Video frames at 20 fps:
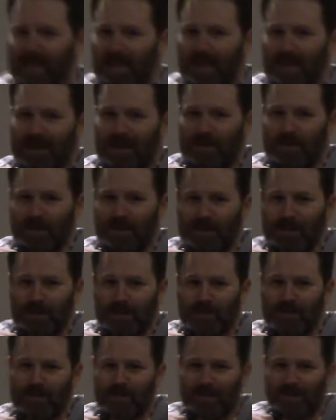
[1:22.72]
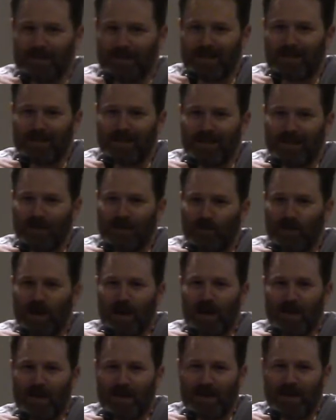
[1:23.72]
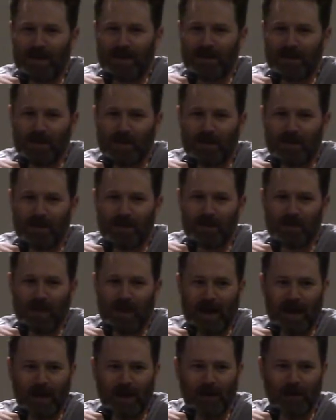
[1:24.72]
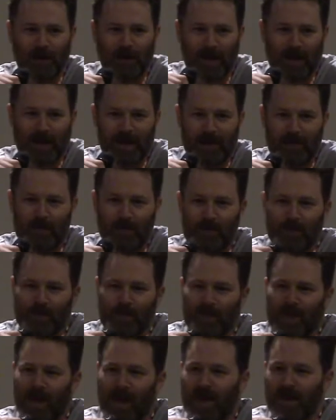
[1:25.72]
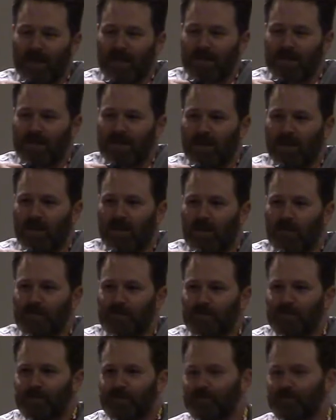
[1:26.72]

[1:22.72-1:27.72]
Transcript: that out to you. This is the Way Things Are panel, right? right. So